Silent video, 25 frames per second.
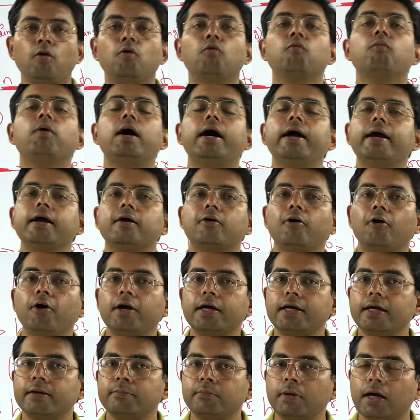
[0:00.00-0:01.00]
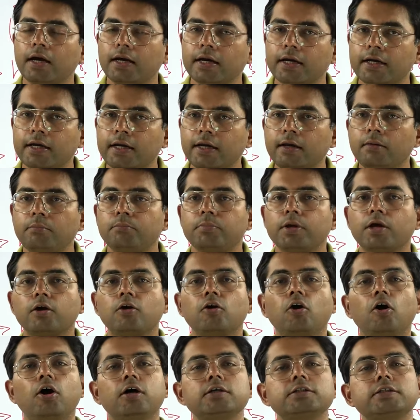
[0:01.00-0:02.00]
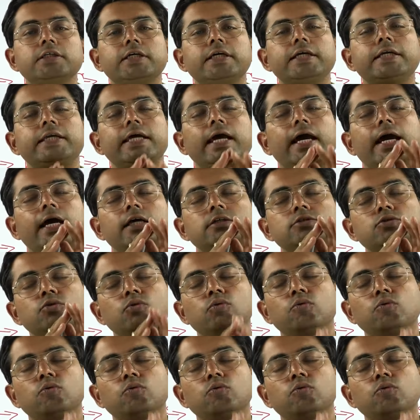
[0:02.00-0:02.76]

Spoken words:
Why called mRNA? Because it has